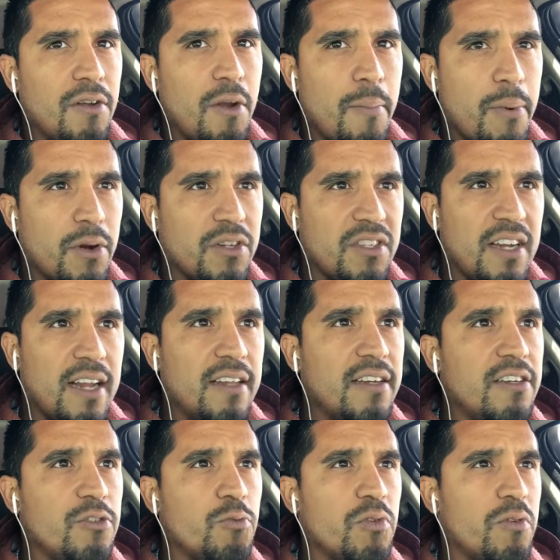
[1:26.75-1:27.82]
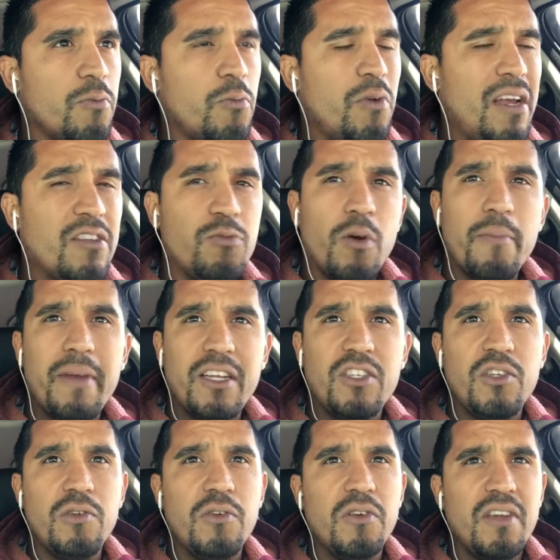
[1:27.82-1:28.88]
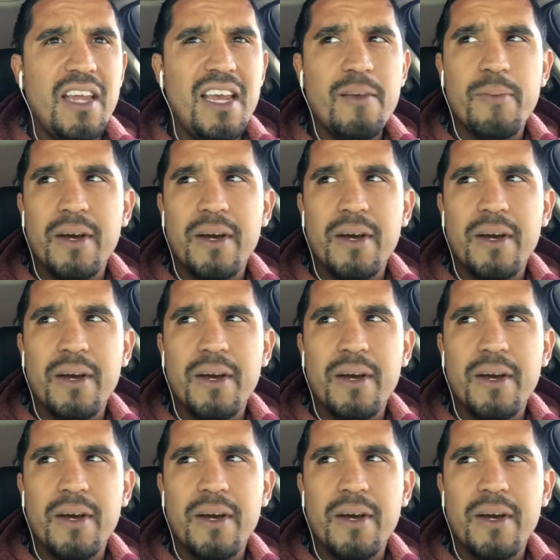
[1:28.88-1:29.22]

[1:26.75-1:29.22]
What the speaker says: your personality is what makes you unique.